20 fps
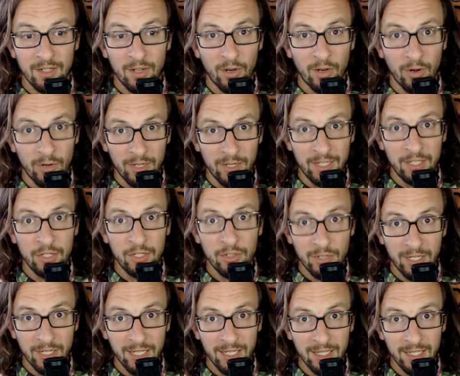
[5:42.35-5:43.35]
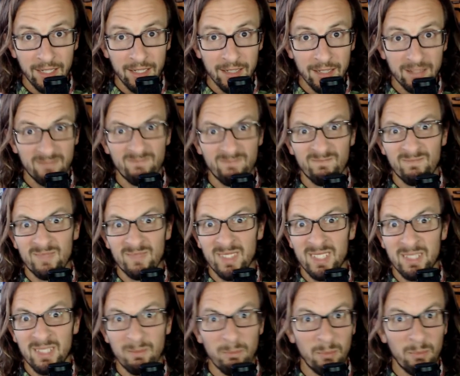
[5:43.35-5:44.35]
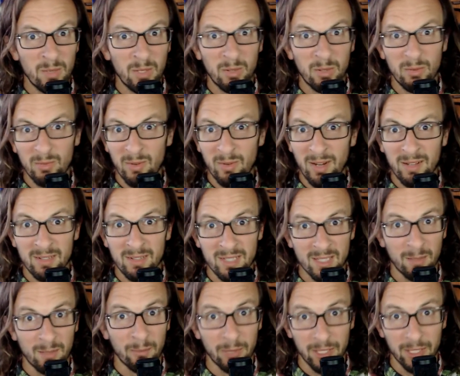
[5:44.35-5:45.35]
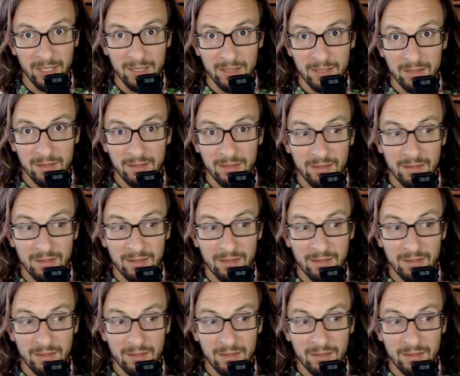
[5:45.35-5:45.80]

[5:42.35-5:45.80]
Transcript: are in your kid milling around someplace.